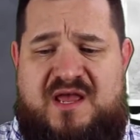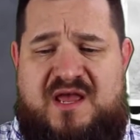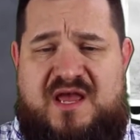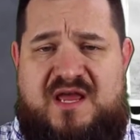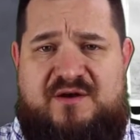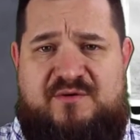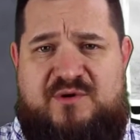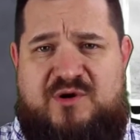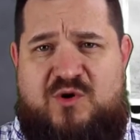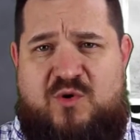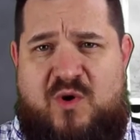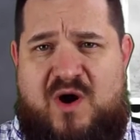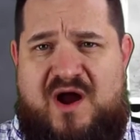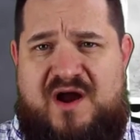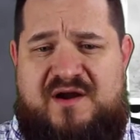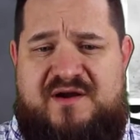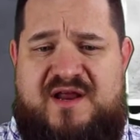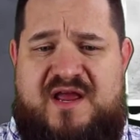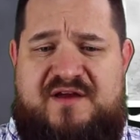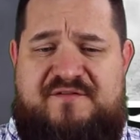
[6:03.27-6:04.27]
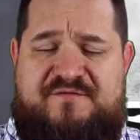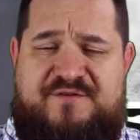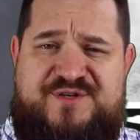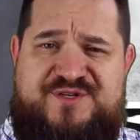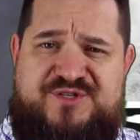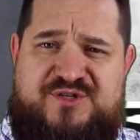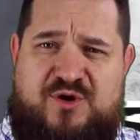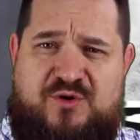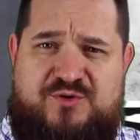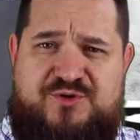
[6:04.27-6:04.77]
And it required every
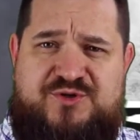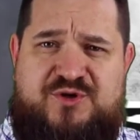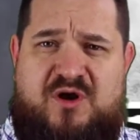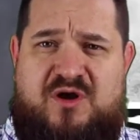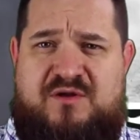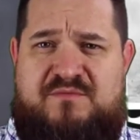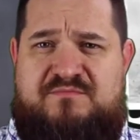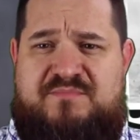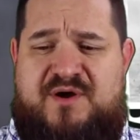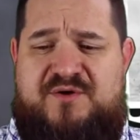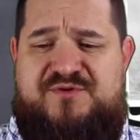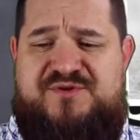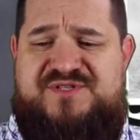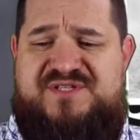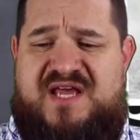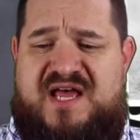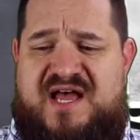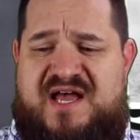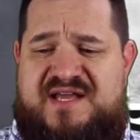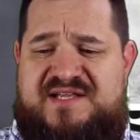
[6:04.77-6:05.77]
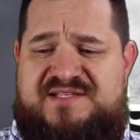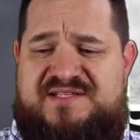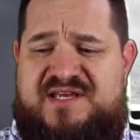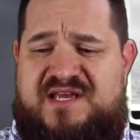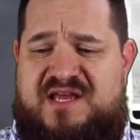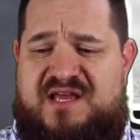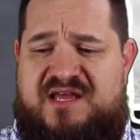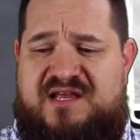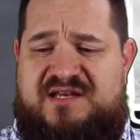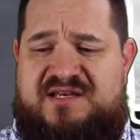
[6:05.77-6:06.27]
soldier on both sides
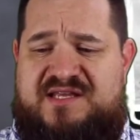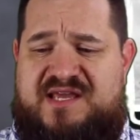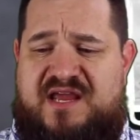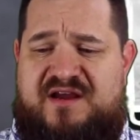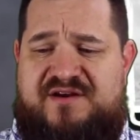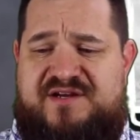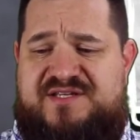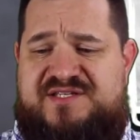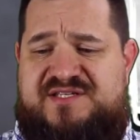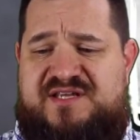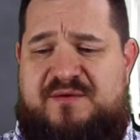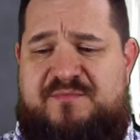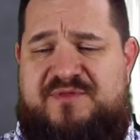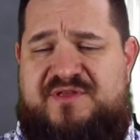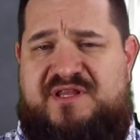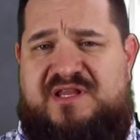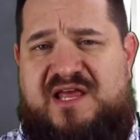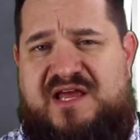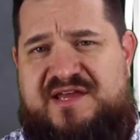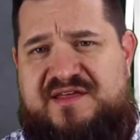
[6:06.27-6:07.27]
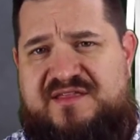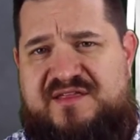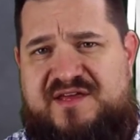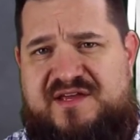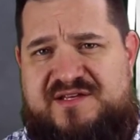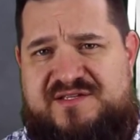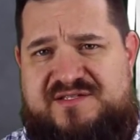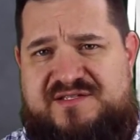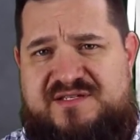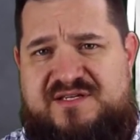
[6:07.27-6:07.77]
to carry something like
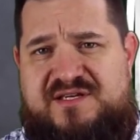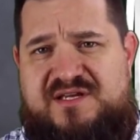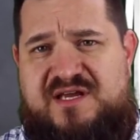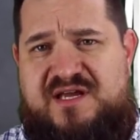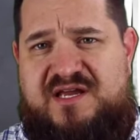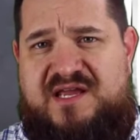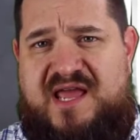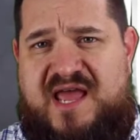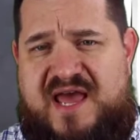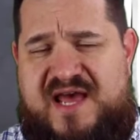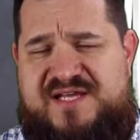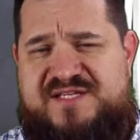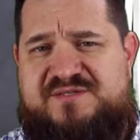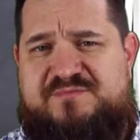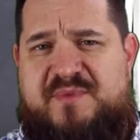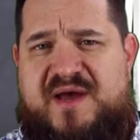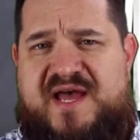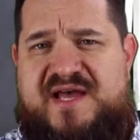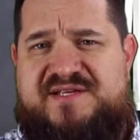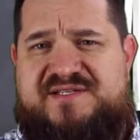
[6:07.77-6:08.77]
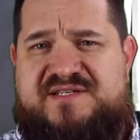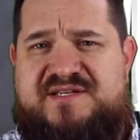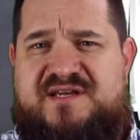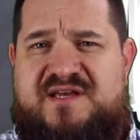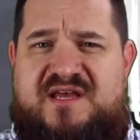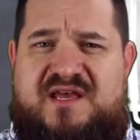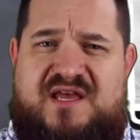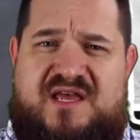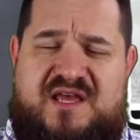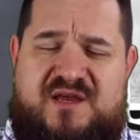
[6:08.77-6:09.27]
this, a gas mask.
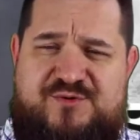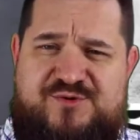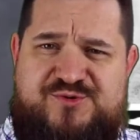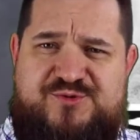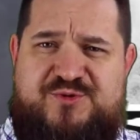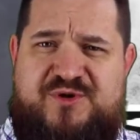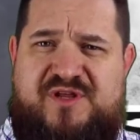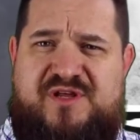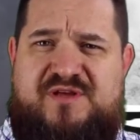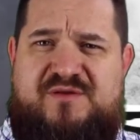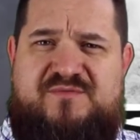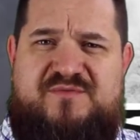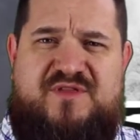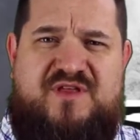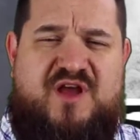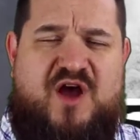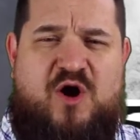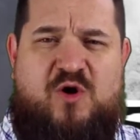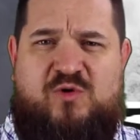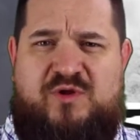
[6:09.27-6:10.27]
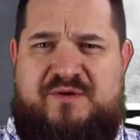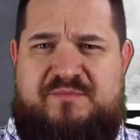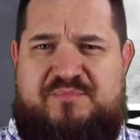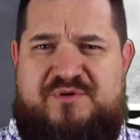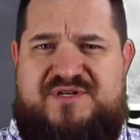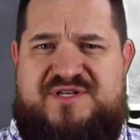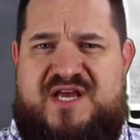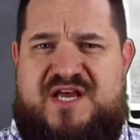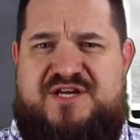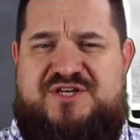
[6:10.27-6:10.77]
It was really the only
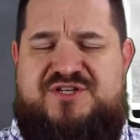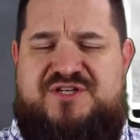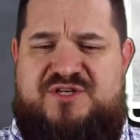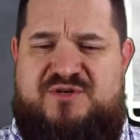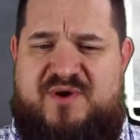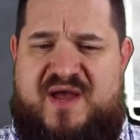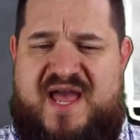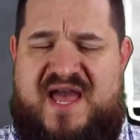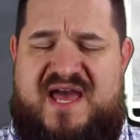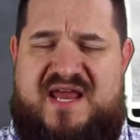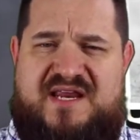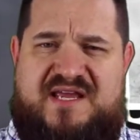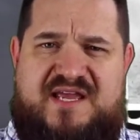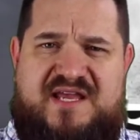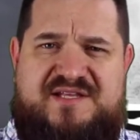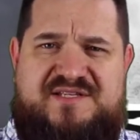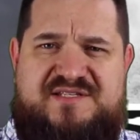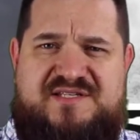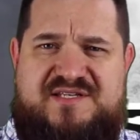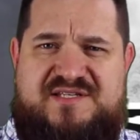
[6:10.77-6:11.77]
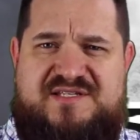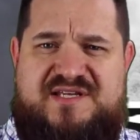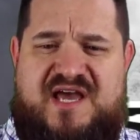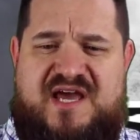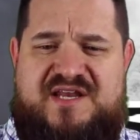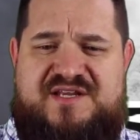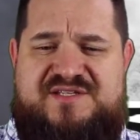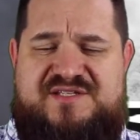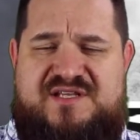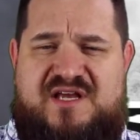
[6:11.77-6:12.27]
protection you had against this
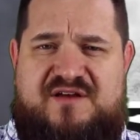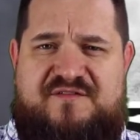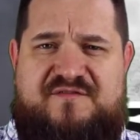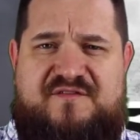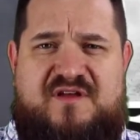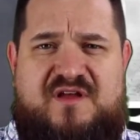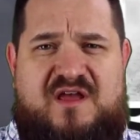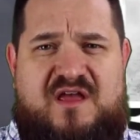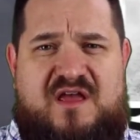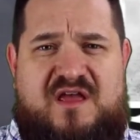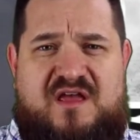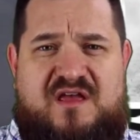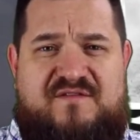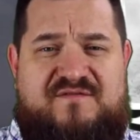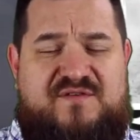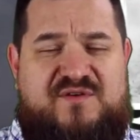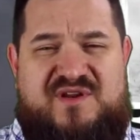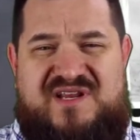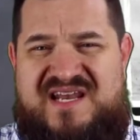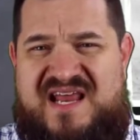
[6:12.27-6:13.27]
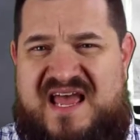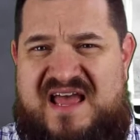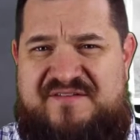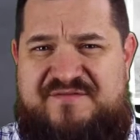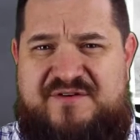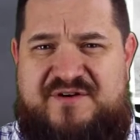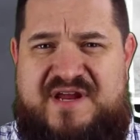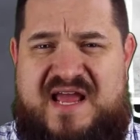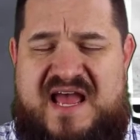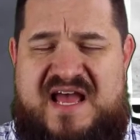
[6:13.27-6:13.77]
kind of stuff. If you didn't
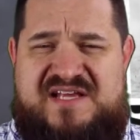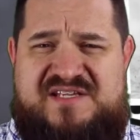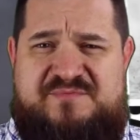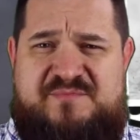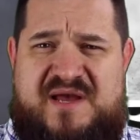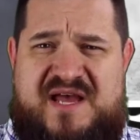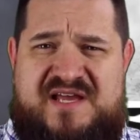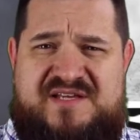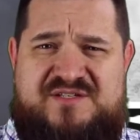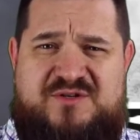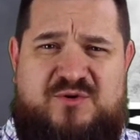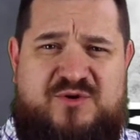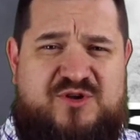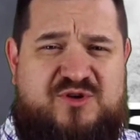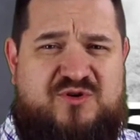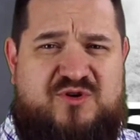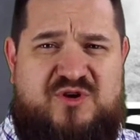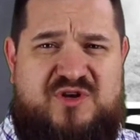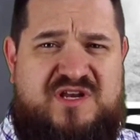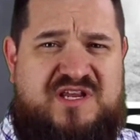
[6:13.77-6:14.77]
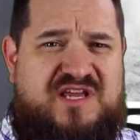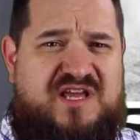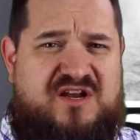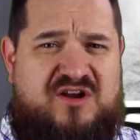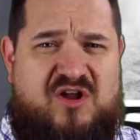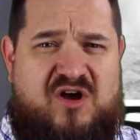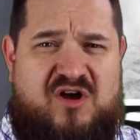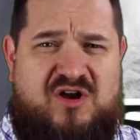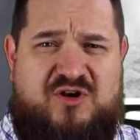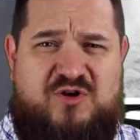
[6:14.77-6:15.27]
have your gas mask, or you couldn't get
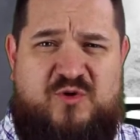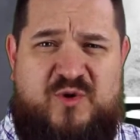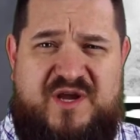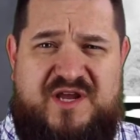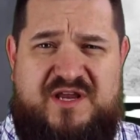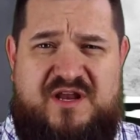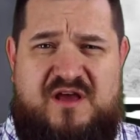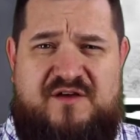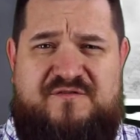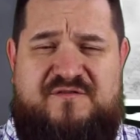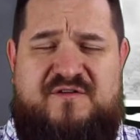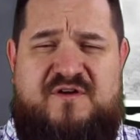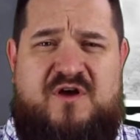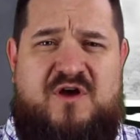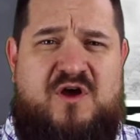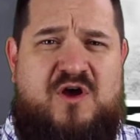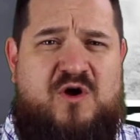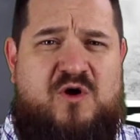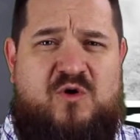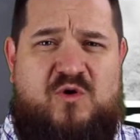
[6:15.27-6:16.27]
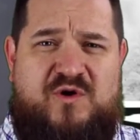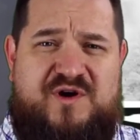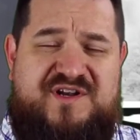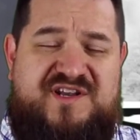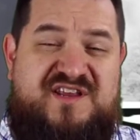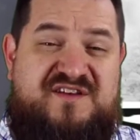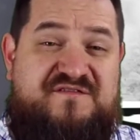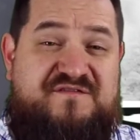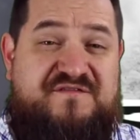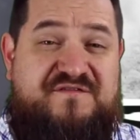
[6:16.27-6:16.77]
it on quick enough, or it
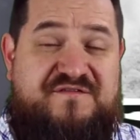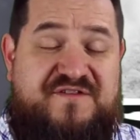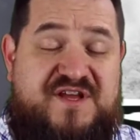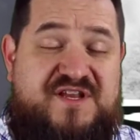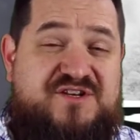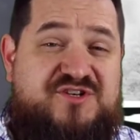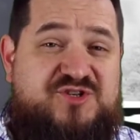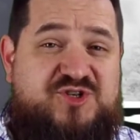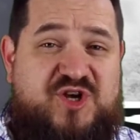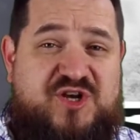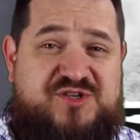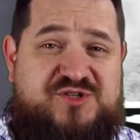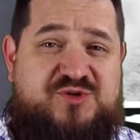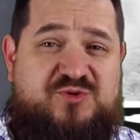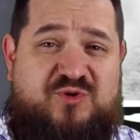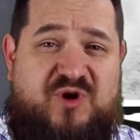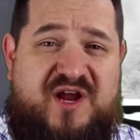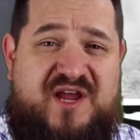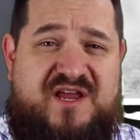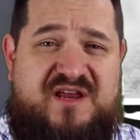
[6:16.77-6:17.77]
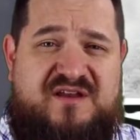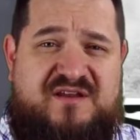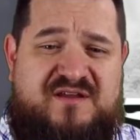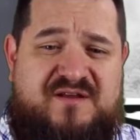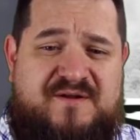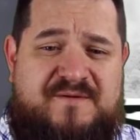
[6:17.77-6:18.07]
didn't fit just right,